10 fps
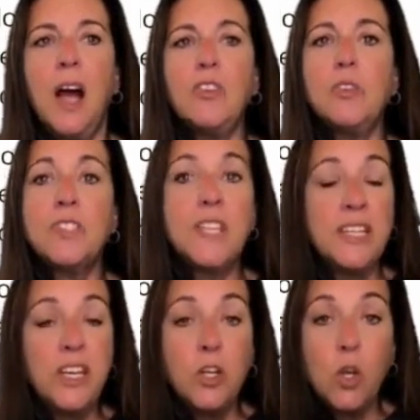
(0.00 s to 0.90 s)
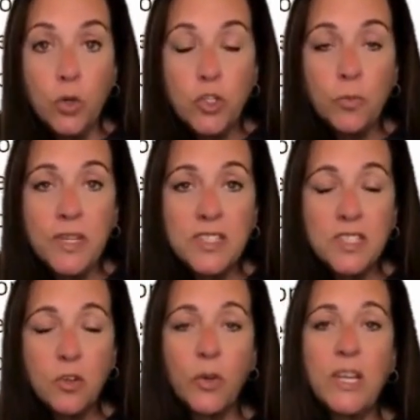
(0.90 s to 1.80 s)
Understanding who should be
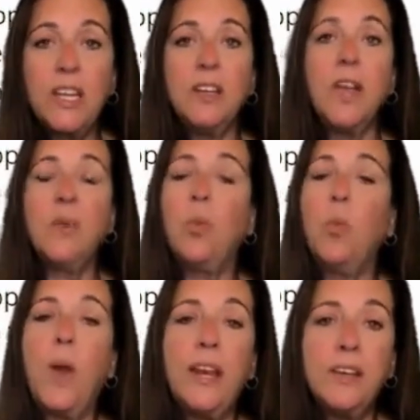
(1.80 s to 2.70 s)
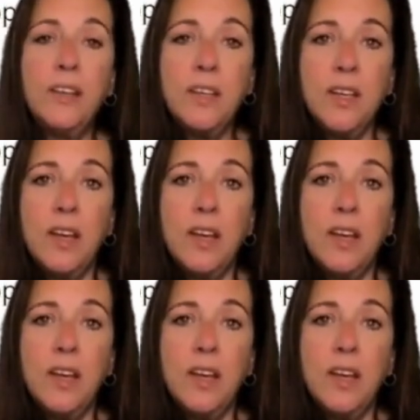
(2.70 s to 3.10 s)
screened and when